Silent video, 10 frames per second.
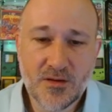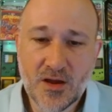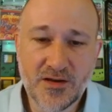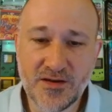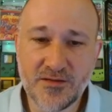
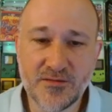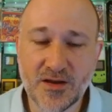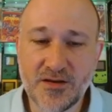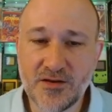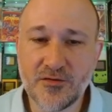I
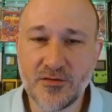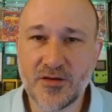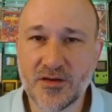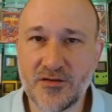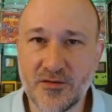need crew
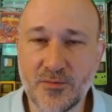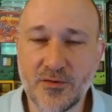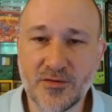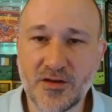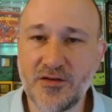that can do
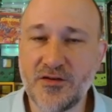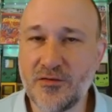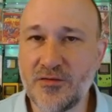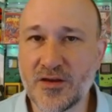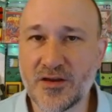both. I need
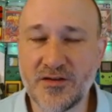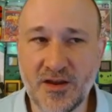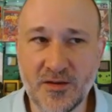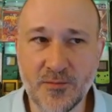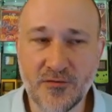crew that can
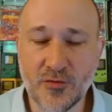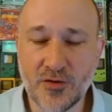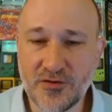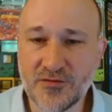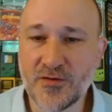take my
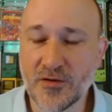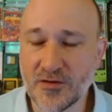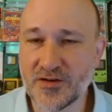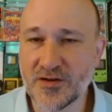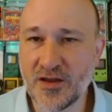voyage as far
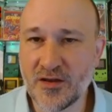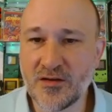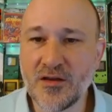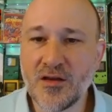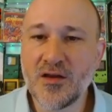as it
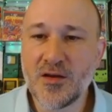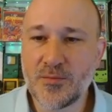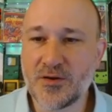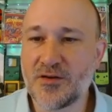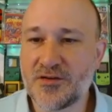can,
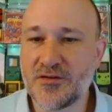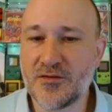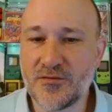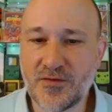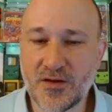but
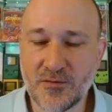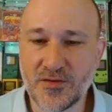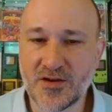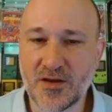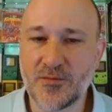also fight when
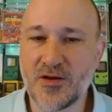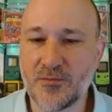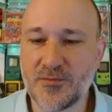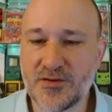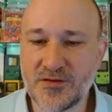the time
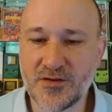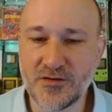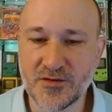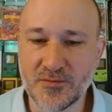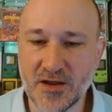comes to do
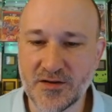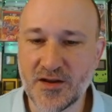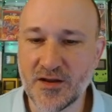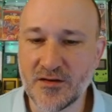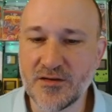some
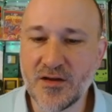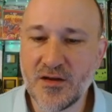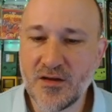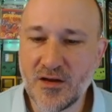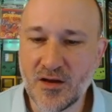hand-to-hand.
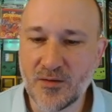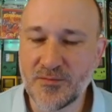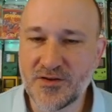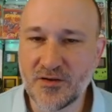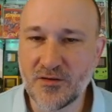
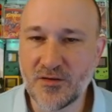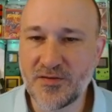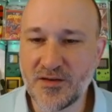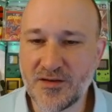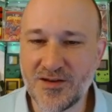So I
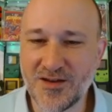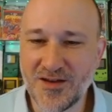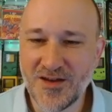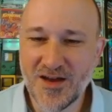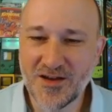think
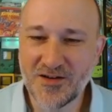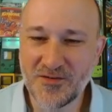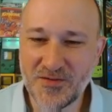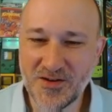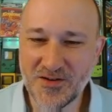I don't know
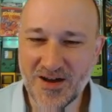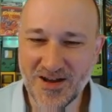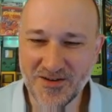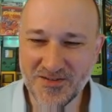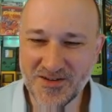if you can go
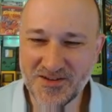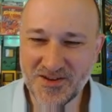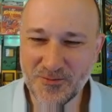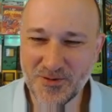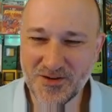higher than a
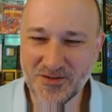T1